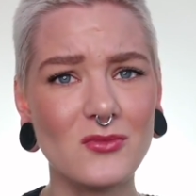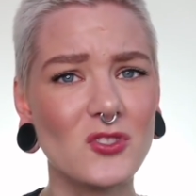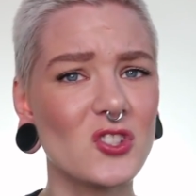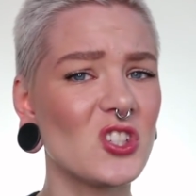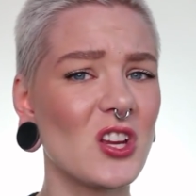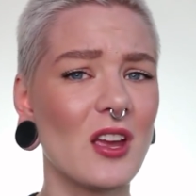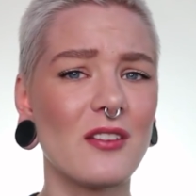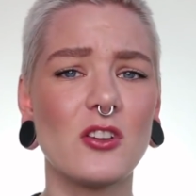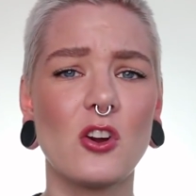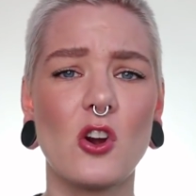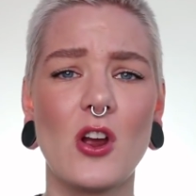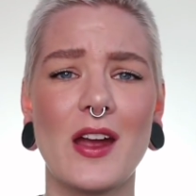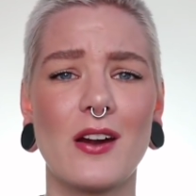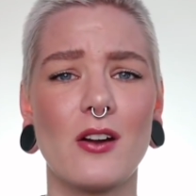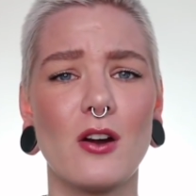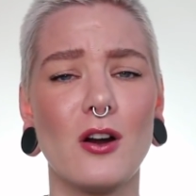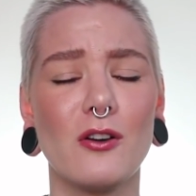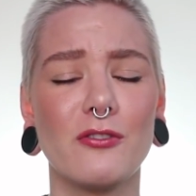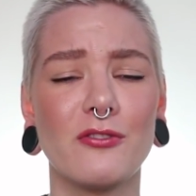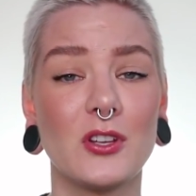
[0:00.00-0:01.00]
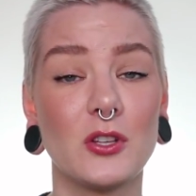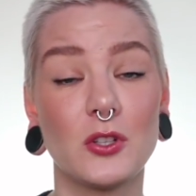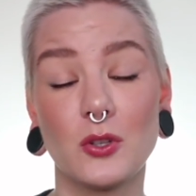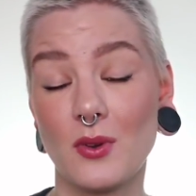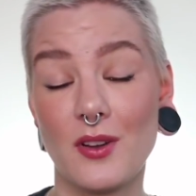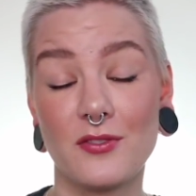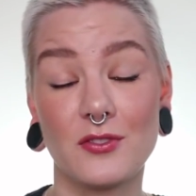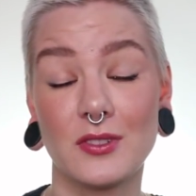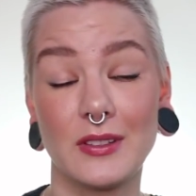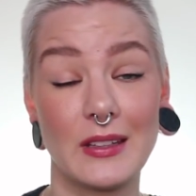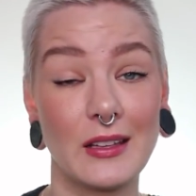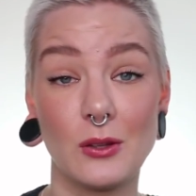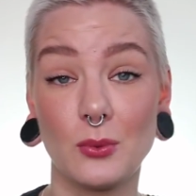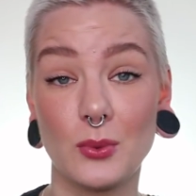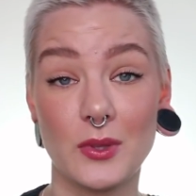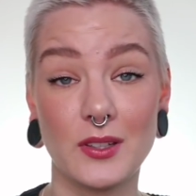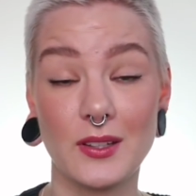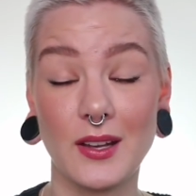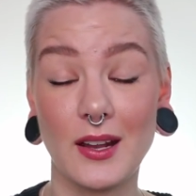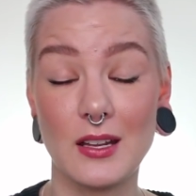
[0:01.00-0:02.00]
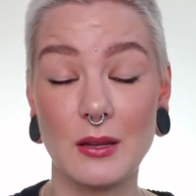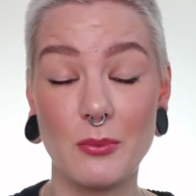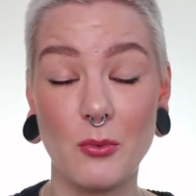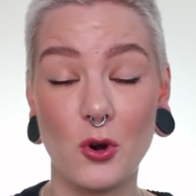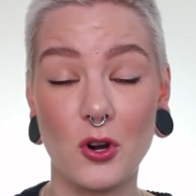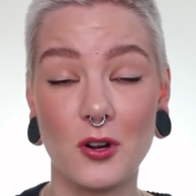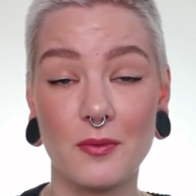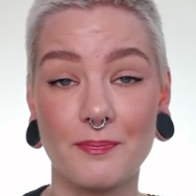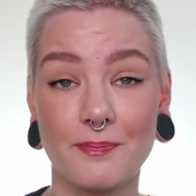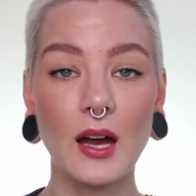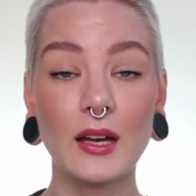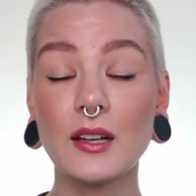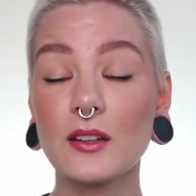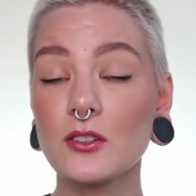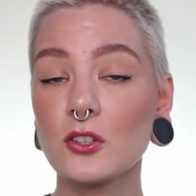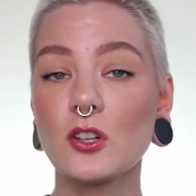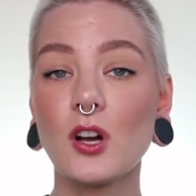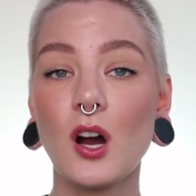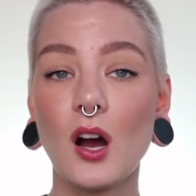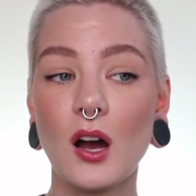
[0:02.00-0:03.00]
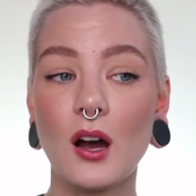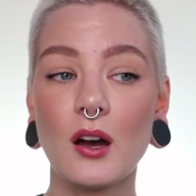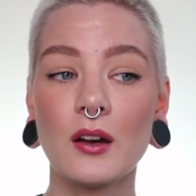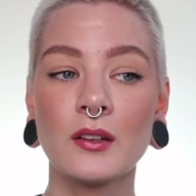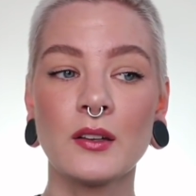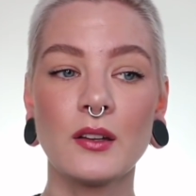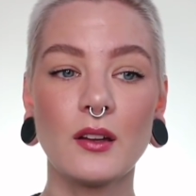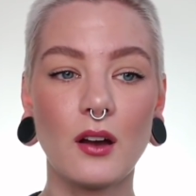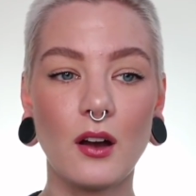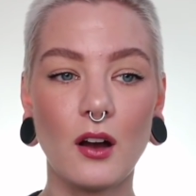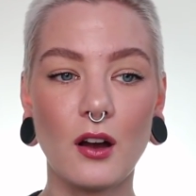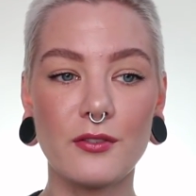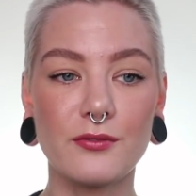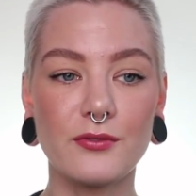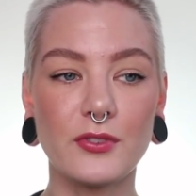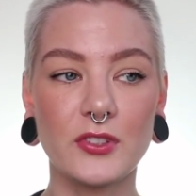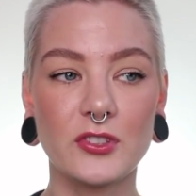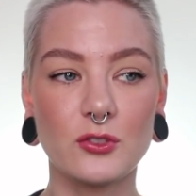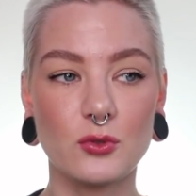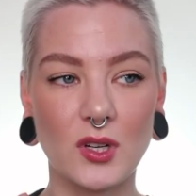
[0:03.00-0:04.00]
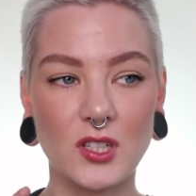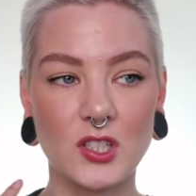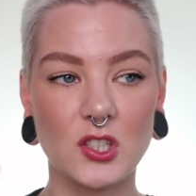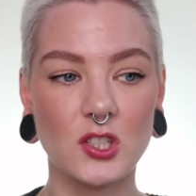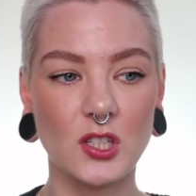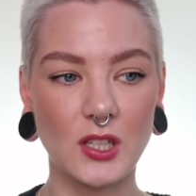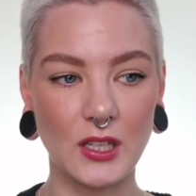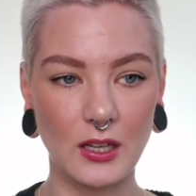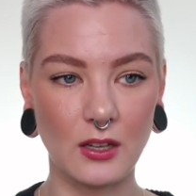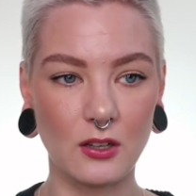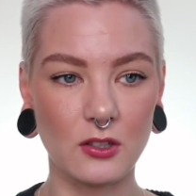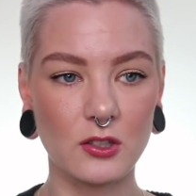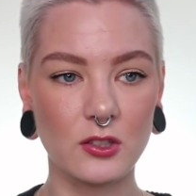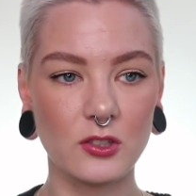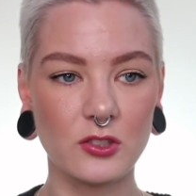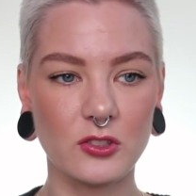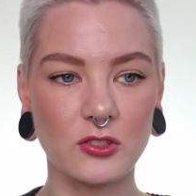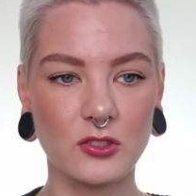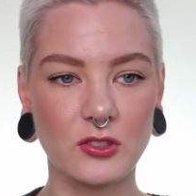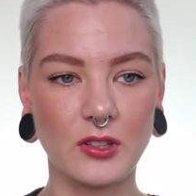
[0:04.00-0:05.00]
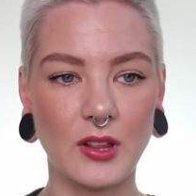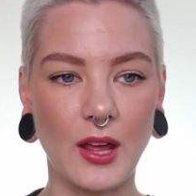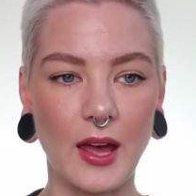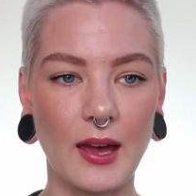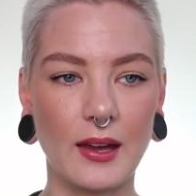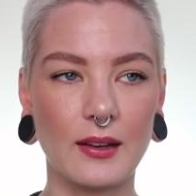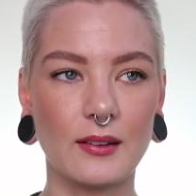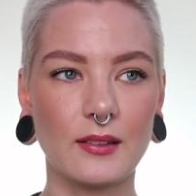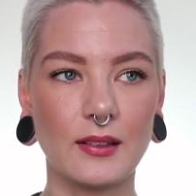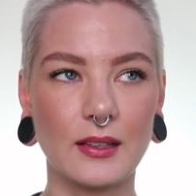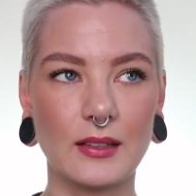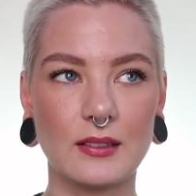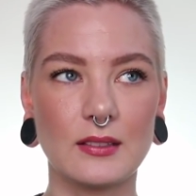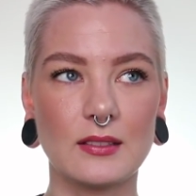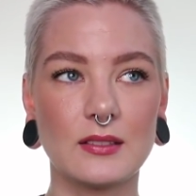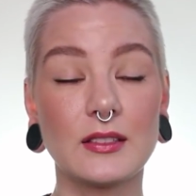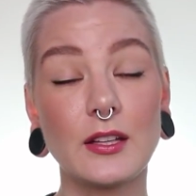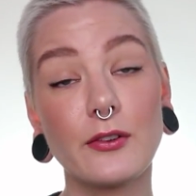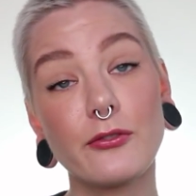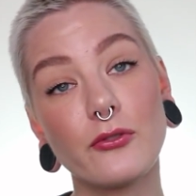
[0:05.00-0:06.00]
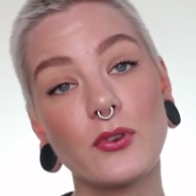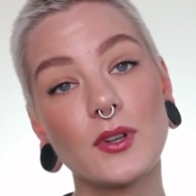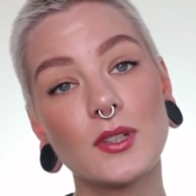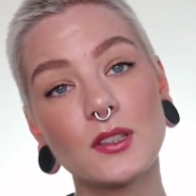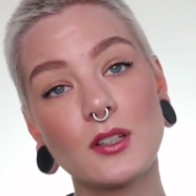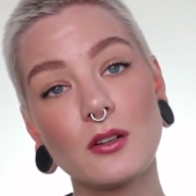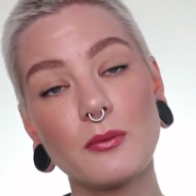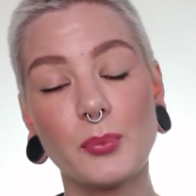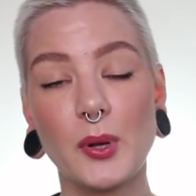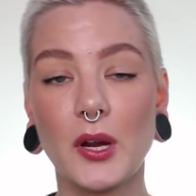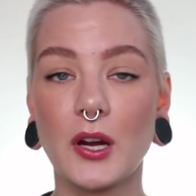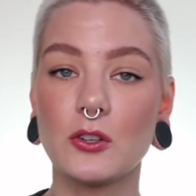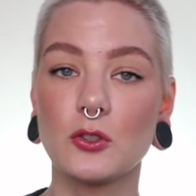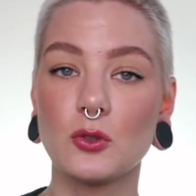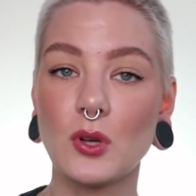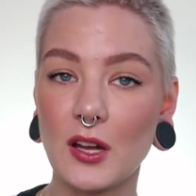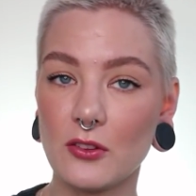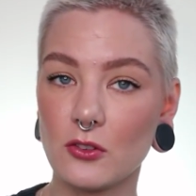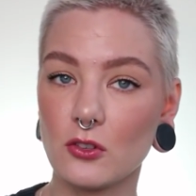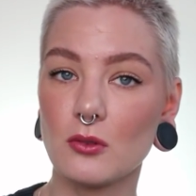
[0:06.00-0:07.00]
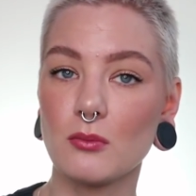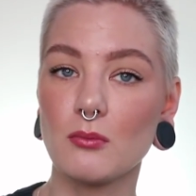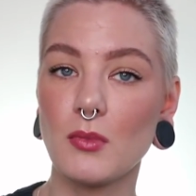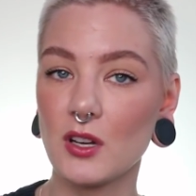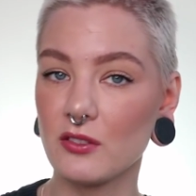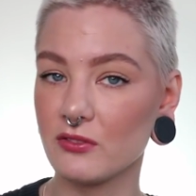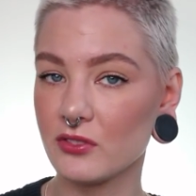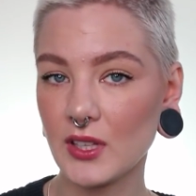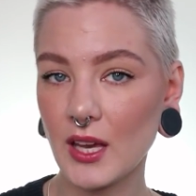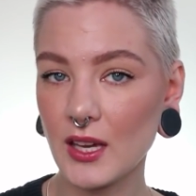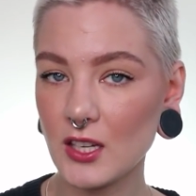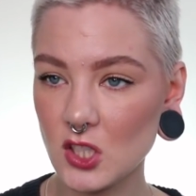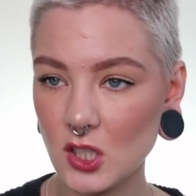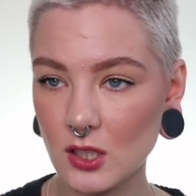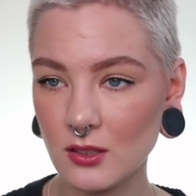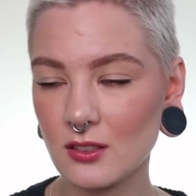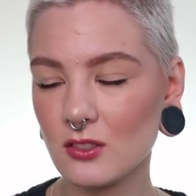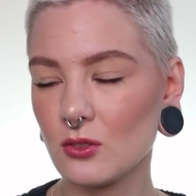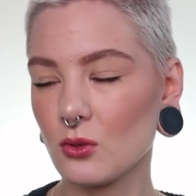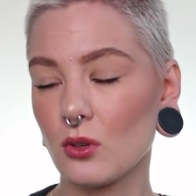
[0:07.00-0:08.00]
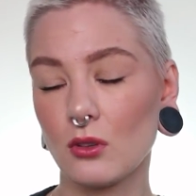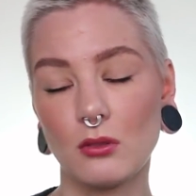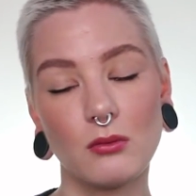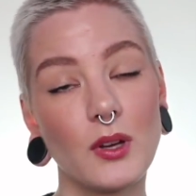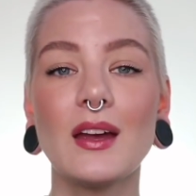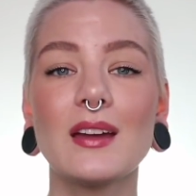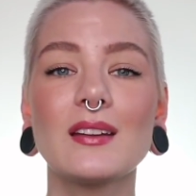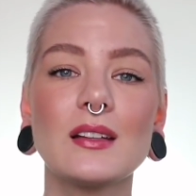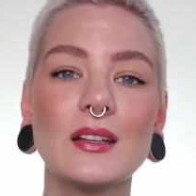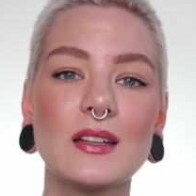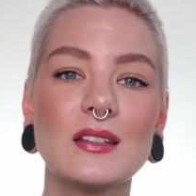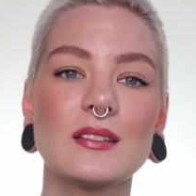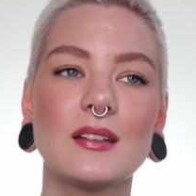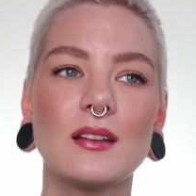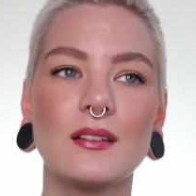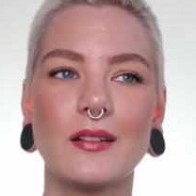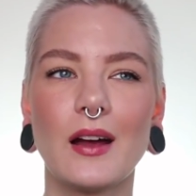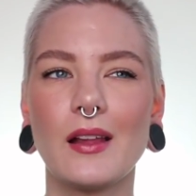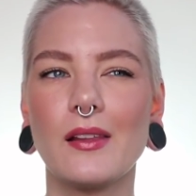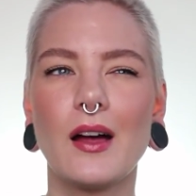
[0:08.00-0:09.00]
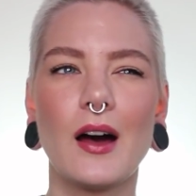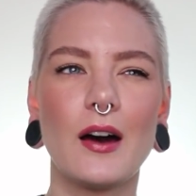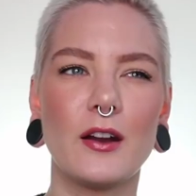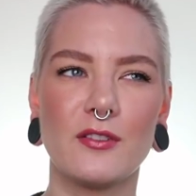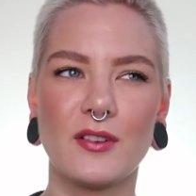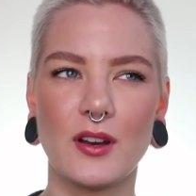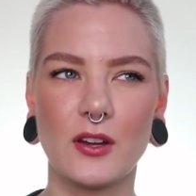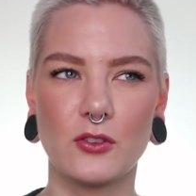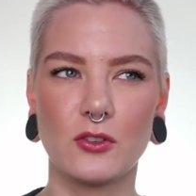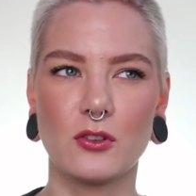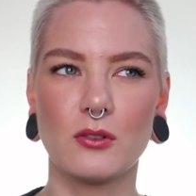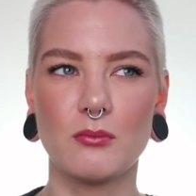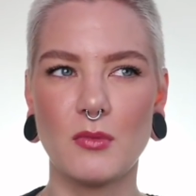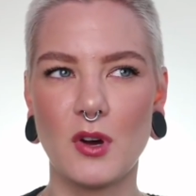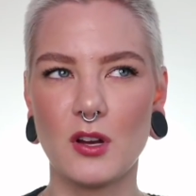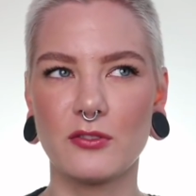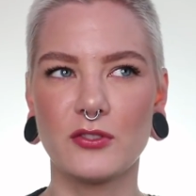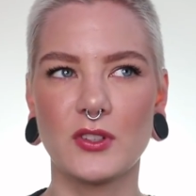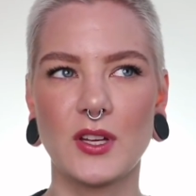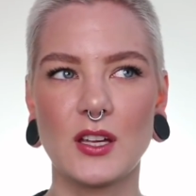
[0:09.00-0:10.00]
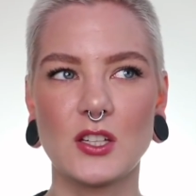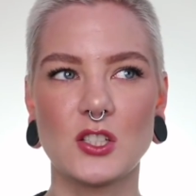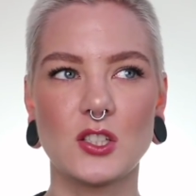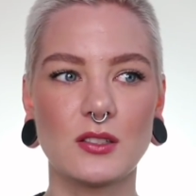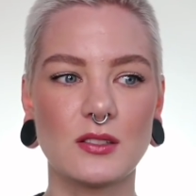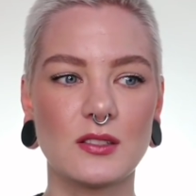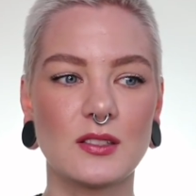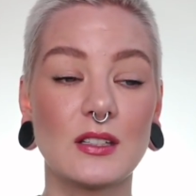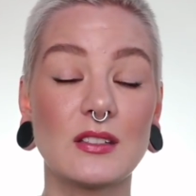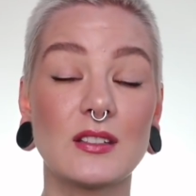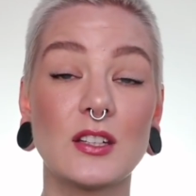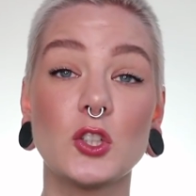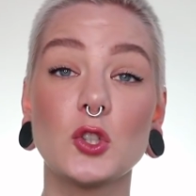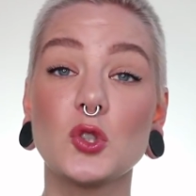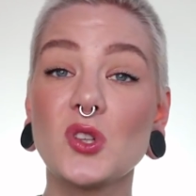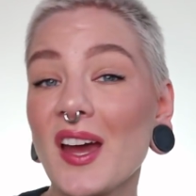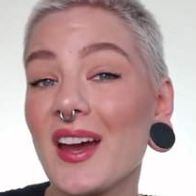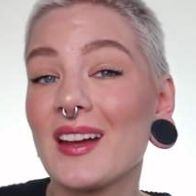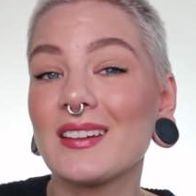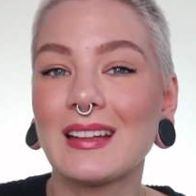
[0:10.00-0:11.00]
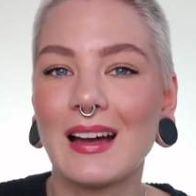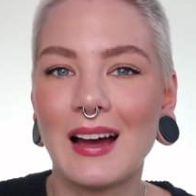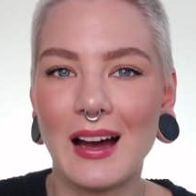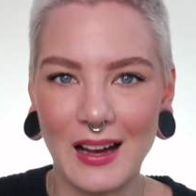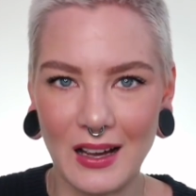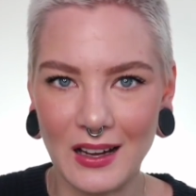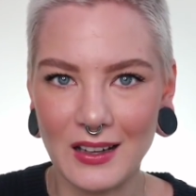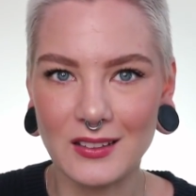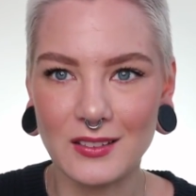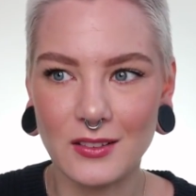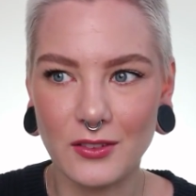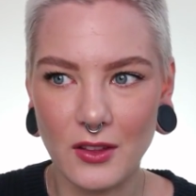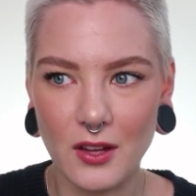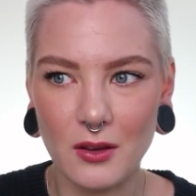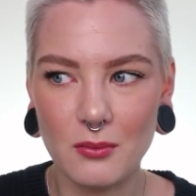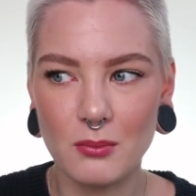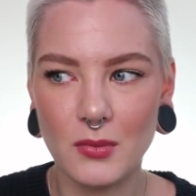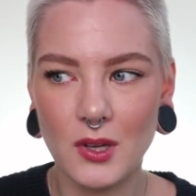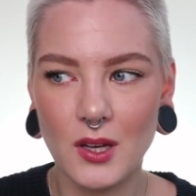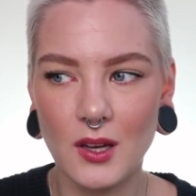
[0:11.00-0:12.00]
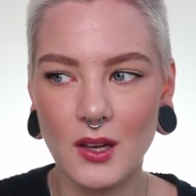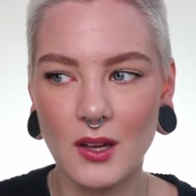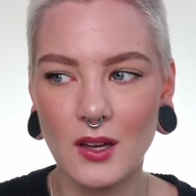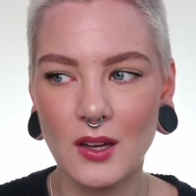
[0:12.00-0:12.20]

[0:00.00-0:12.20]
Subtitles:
shave your hair off and you don't have to deal with it anymore. Another con of stretched ears that is different compared to other modifications, or at least a lot of other modifications, is that you can't hide them.